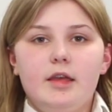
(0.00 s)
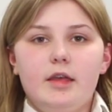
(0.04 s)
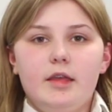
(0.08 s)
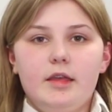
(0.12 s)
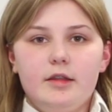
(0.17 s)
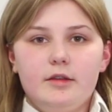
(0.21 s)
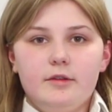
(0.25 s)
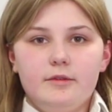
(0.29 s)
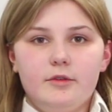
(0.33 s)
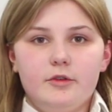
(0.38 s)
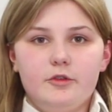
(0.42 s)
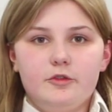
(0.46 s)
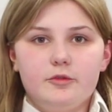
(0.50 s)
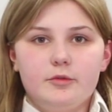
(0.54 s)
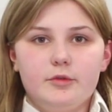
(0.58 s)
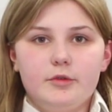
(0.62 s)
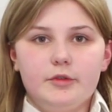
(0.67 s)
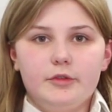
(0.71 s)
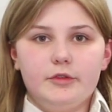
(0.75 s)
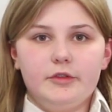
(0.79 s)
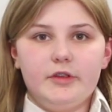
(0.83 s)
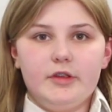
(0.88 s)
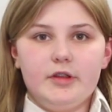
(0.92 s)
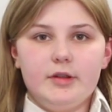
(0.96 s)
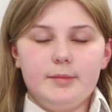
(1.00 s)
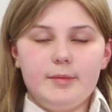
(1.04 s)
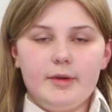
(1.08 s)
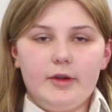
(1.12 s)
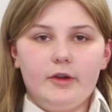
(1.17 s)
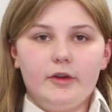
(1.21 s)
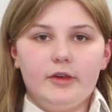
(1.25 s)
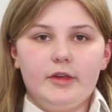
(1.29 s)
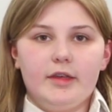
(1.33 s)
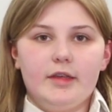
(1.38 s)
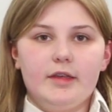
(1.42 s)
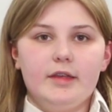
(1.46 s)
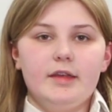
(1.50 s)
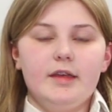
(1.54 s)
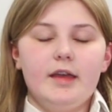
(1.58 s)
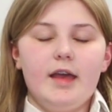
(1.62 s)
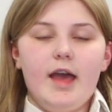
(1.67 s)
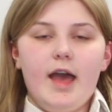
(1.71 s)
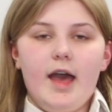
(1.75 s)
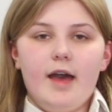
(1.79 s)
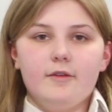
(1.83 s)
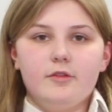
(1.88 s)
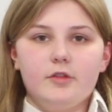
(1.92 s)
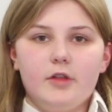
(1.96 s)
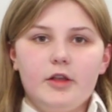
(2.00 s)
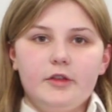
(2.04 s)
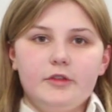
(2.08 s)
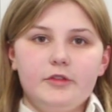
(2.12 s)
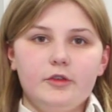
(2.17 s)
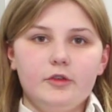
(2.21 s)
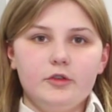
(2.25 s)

individuals in America have lost